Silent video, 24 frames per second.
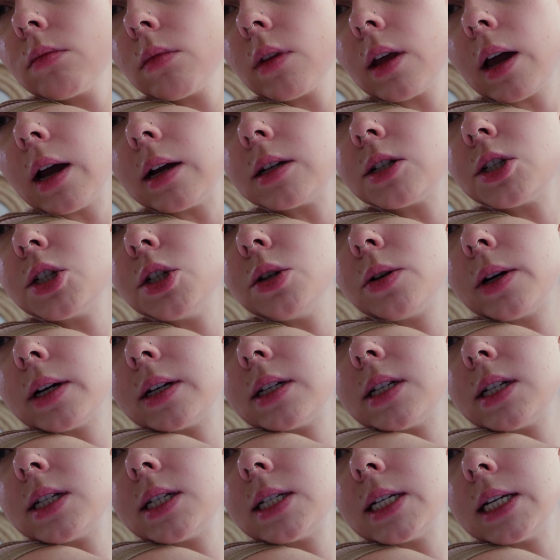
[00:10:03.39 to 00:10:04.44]
as you
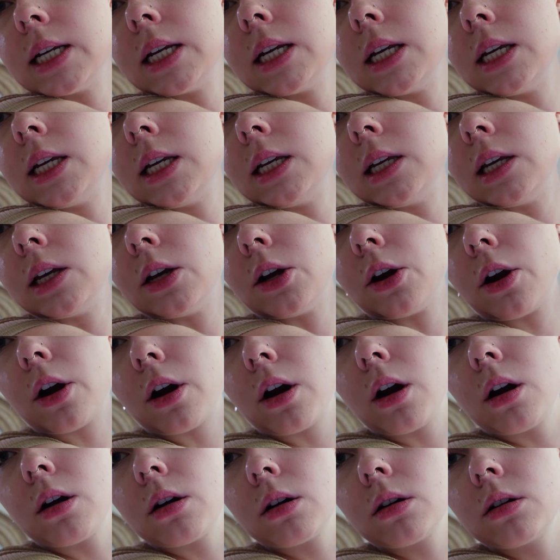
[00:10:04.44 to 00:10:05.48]
could see
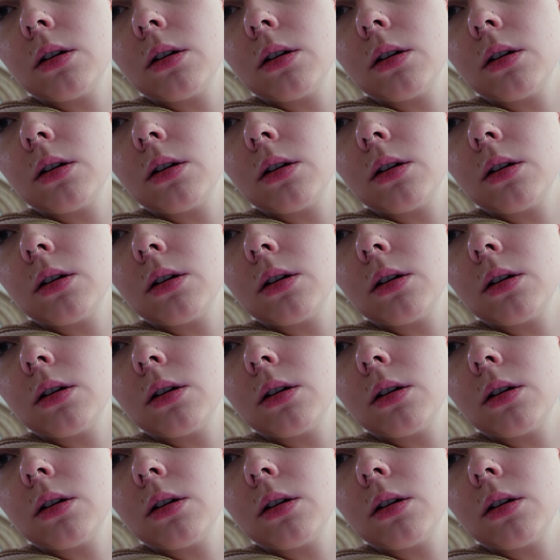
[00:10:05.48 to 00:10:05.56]
here.